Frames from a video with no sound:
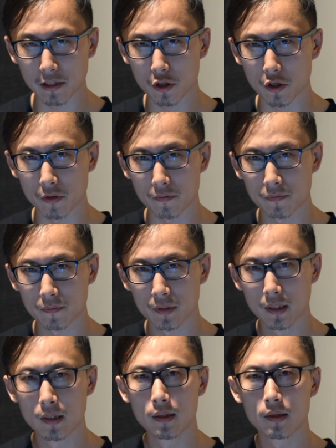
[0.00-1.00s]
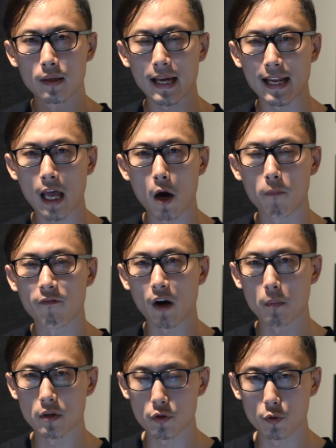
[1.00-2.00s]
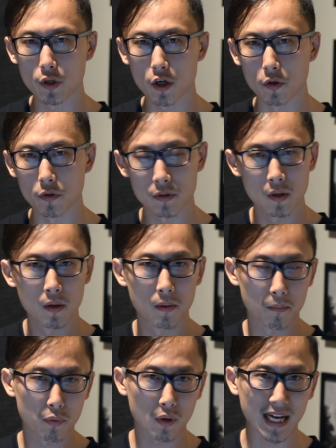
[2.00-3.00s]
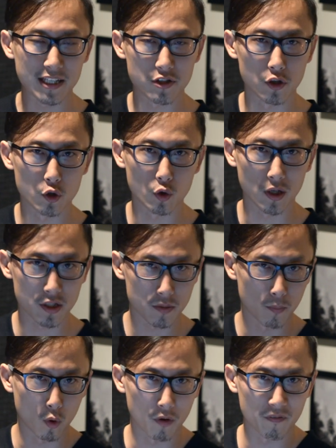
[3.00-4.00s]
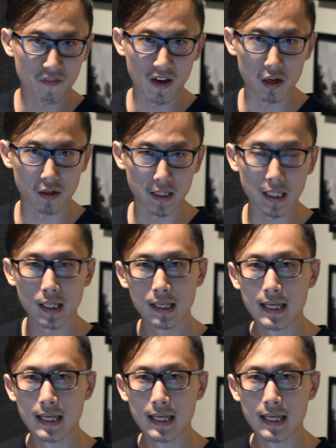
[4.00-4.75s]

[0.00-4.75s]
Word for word: curve and help pharmaceuticals price their drugs more fairly,